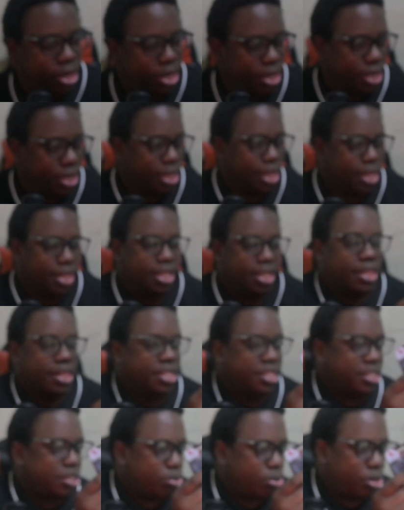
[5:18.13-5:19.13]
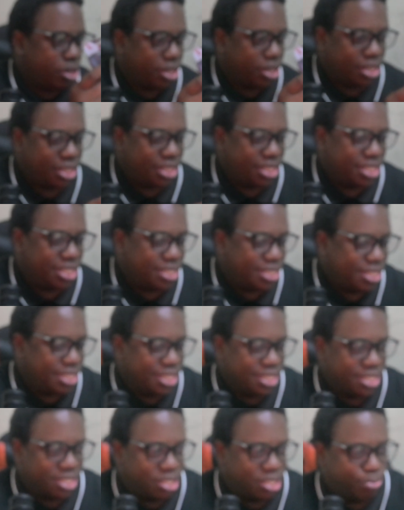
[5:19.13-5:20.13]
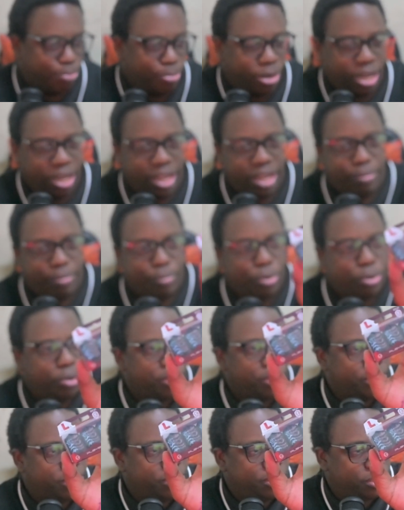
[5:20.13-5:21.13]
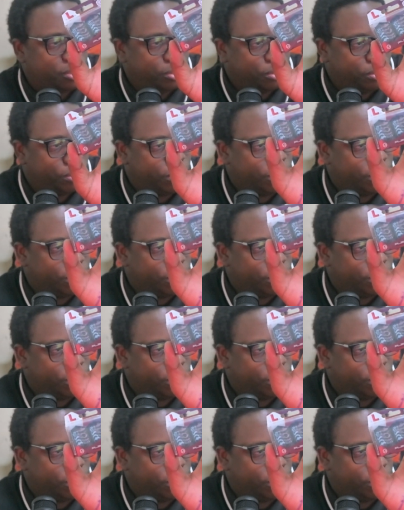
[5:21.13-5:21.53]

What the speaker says: and then this one says player model. So